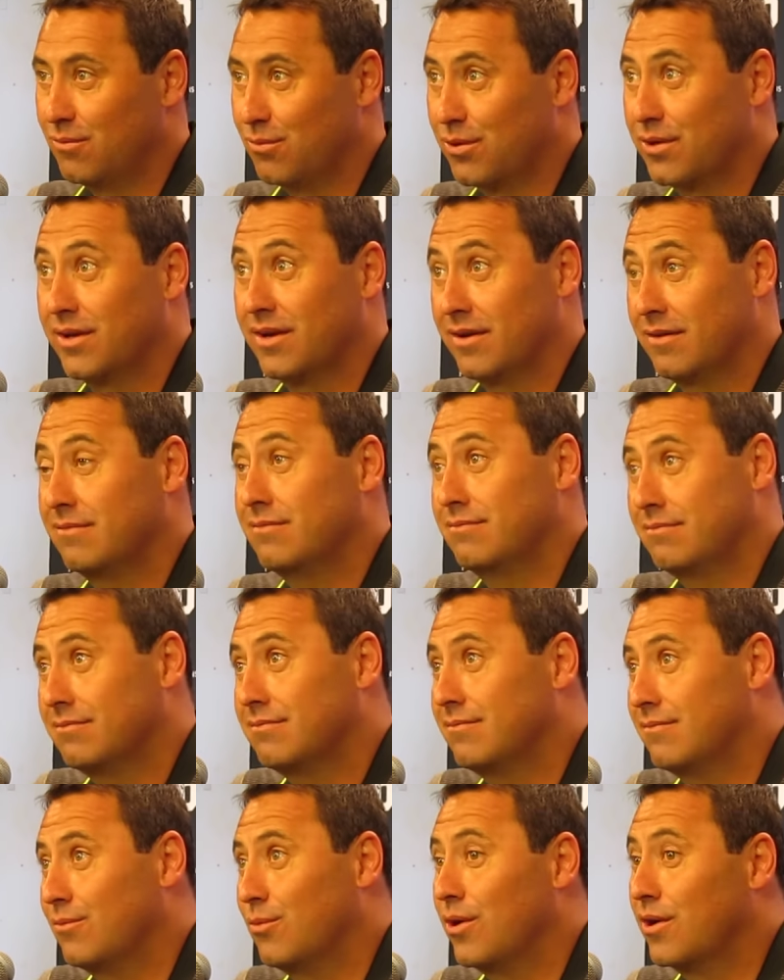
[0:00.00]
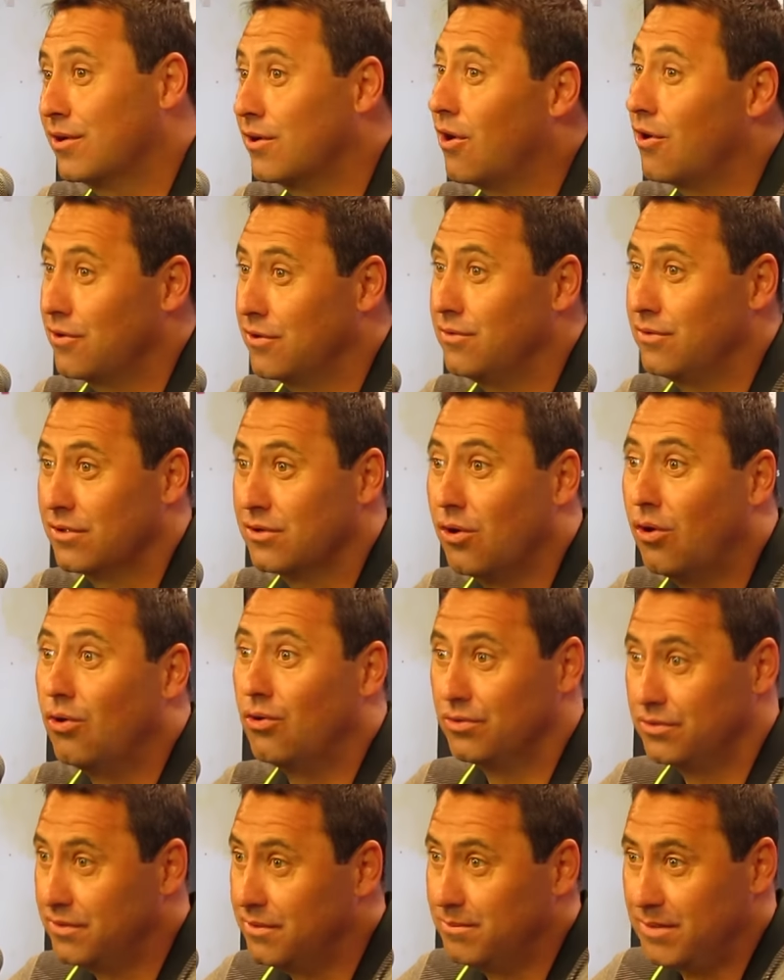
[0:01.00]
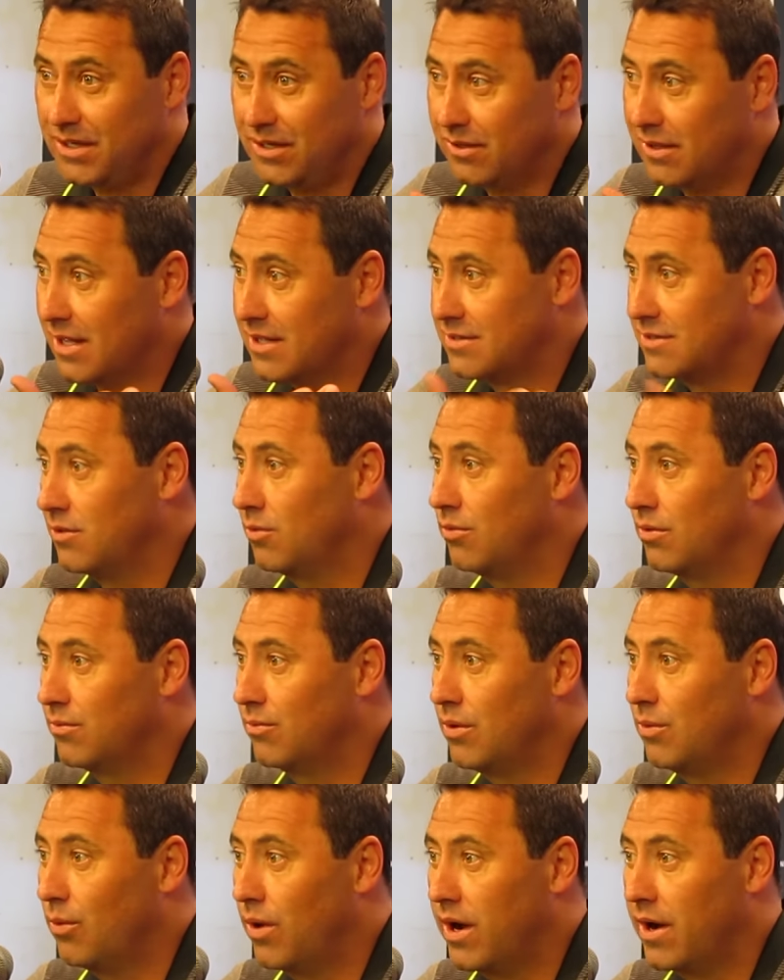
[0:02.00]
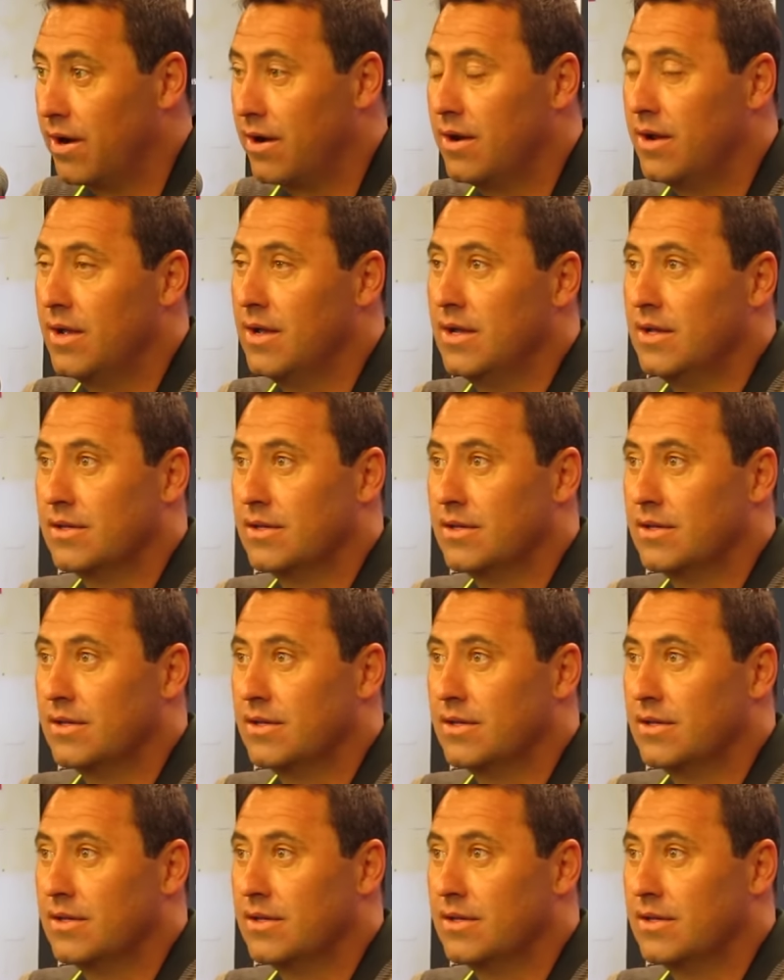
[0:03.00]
We're gonna wear cardinal and gold, and you guys know what we wear.